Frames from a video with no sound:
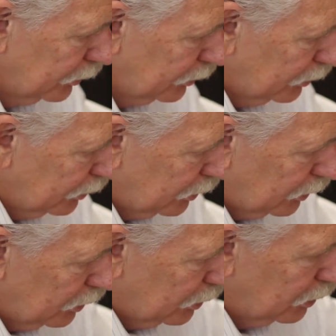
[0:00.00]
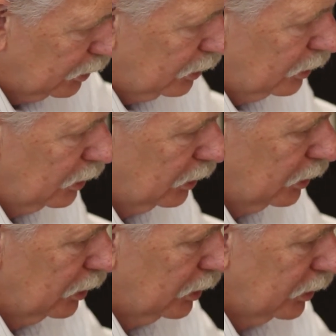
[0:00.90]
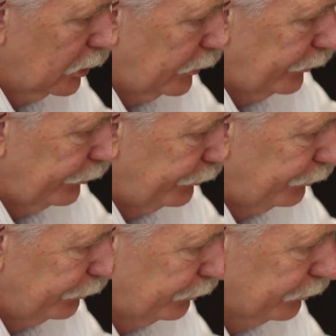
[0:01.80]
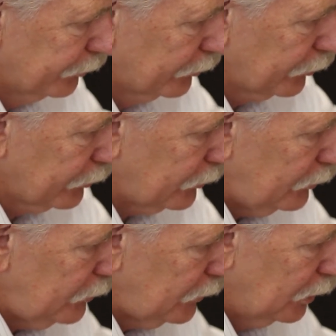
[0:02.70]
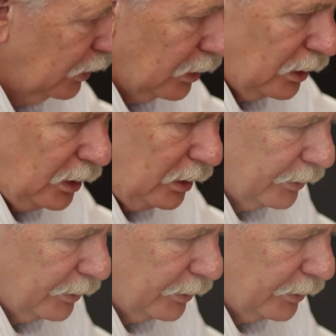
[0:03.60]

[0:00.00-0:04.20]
and ultimately reach a result resulting in the